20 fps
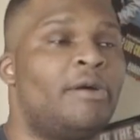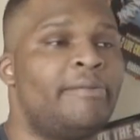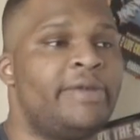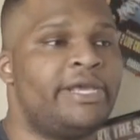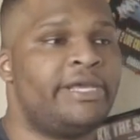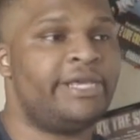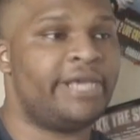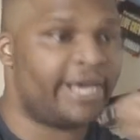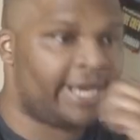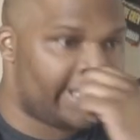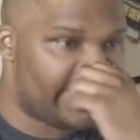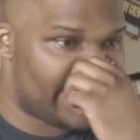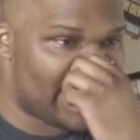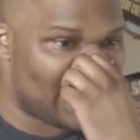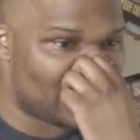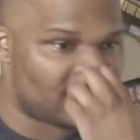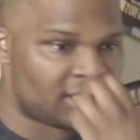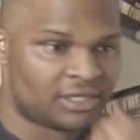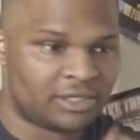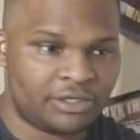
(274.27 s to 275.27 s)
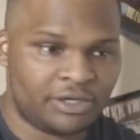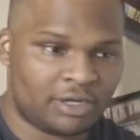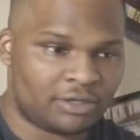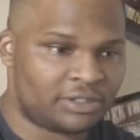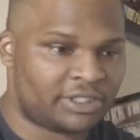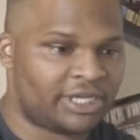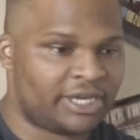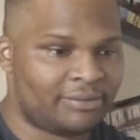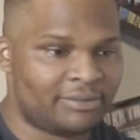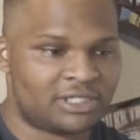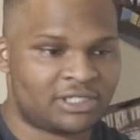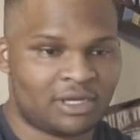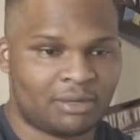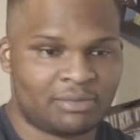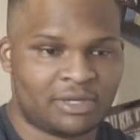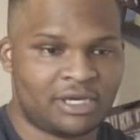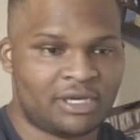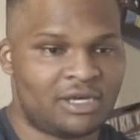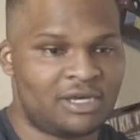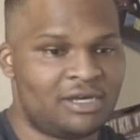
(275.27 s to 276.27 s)
I mean, yeah, he got the you know tell me
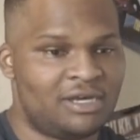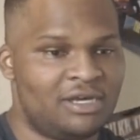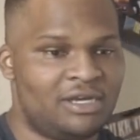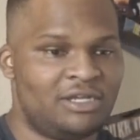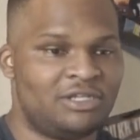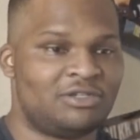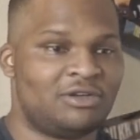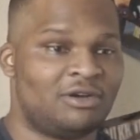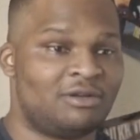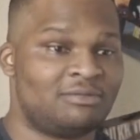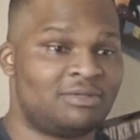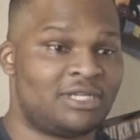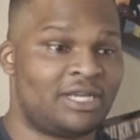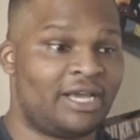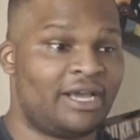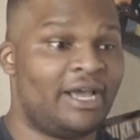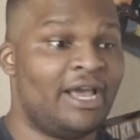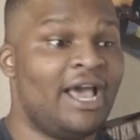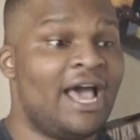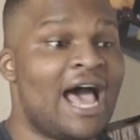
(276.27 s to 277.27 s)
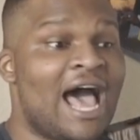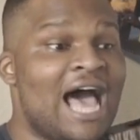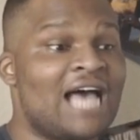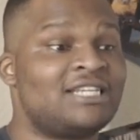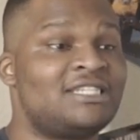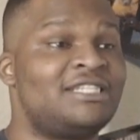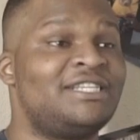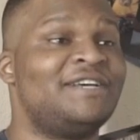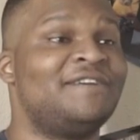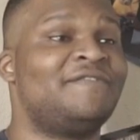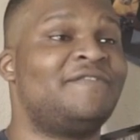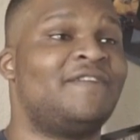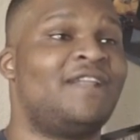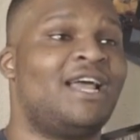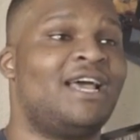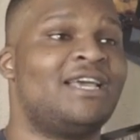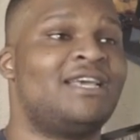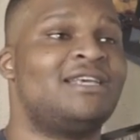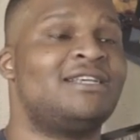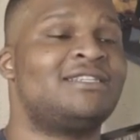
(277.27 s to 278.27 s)
something good. You right. know what I'm saying? I still feel
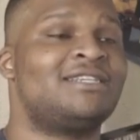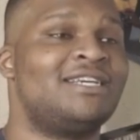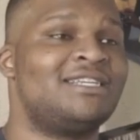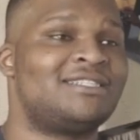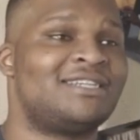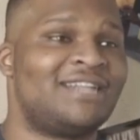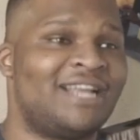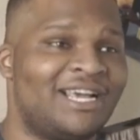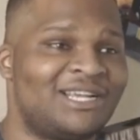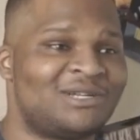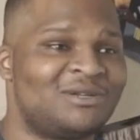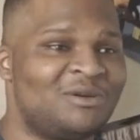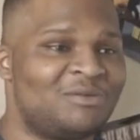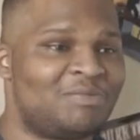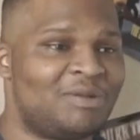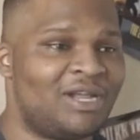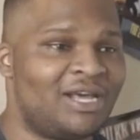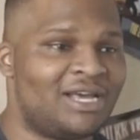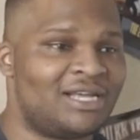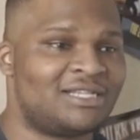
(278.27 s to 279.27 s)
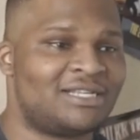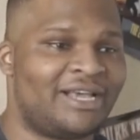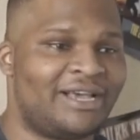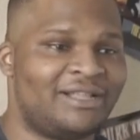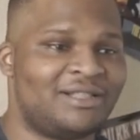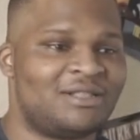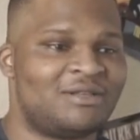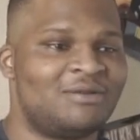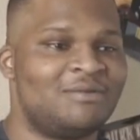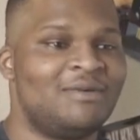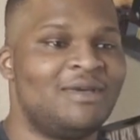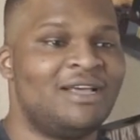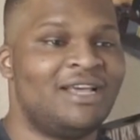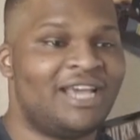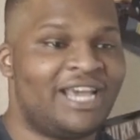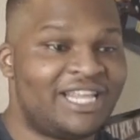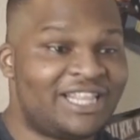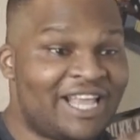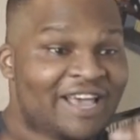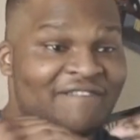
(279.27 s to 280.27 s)
like his international players anthem
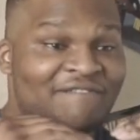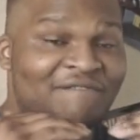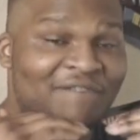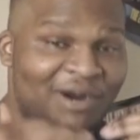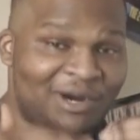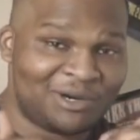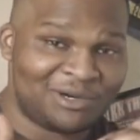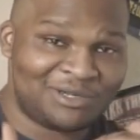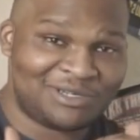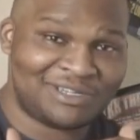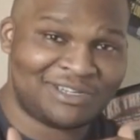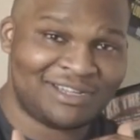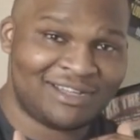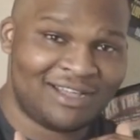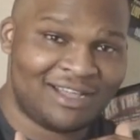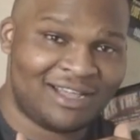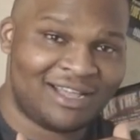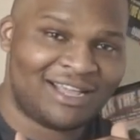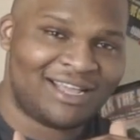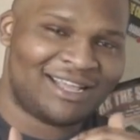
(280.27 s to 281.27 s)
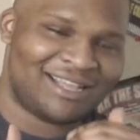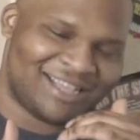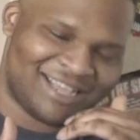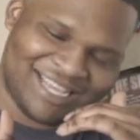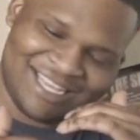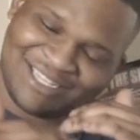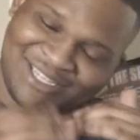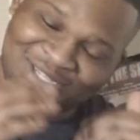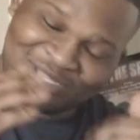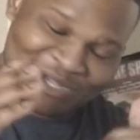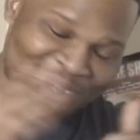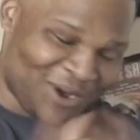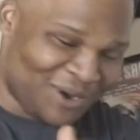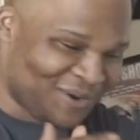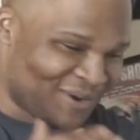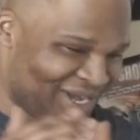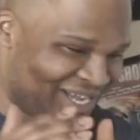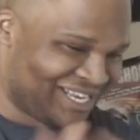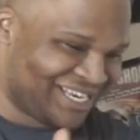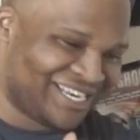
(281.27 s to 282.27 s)
hit that verse. It's
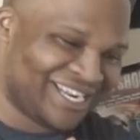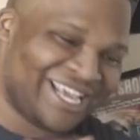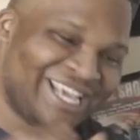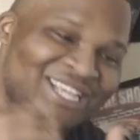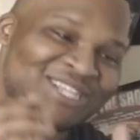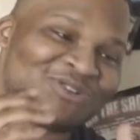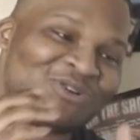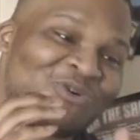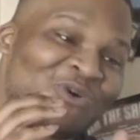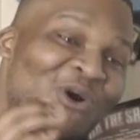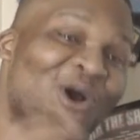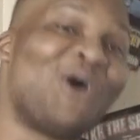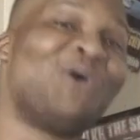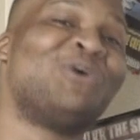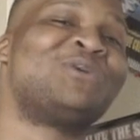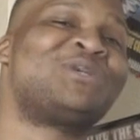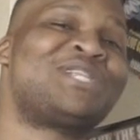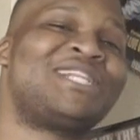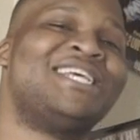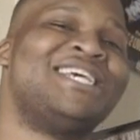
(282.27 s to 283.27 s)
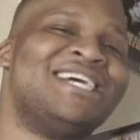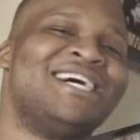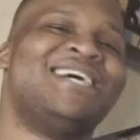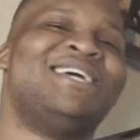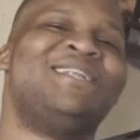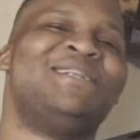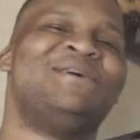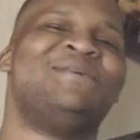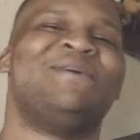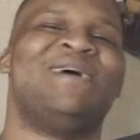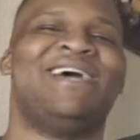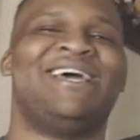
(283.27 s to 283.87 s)
so under. That's it's grossly underrated.